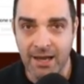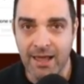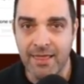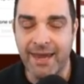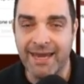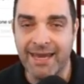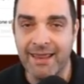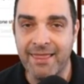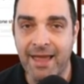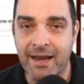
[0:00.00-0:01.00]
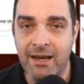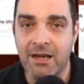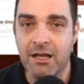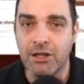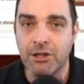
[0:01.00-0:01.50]
they can then
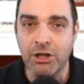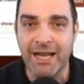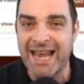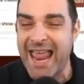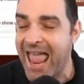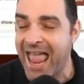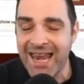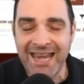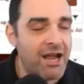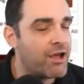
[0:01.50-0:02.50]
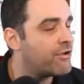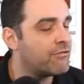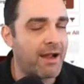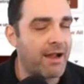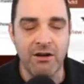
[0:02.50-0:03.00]
look at any other
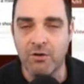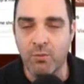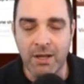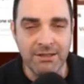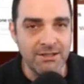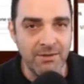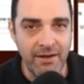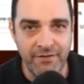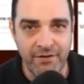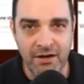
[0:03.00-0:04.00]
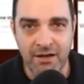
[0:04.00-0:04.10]
record whatsoever